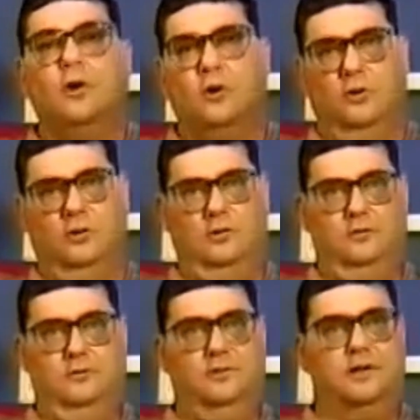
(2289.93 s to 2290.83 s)

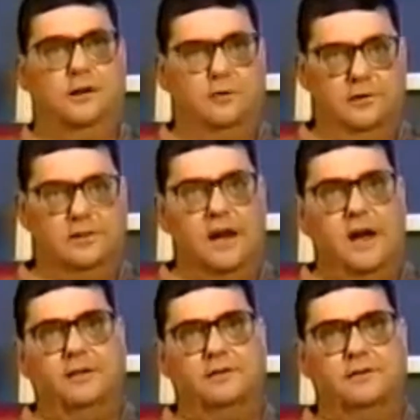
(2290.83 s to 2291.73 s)
the terrorist
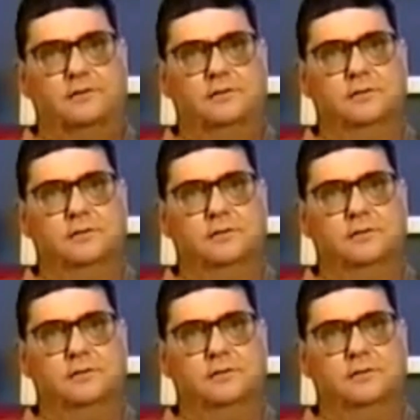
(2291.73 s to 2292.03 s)
acts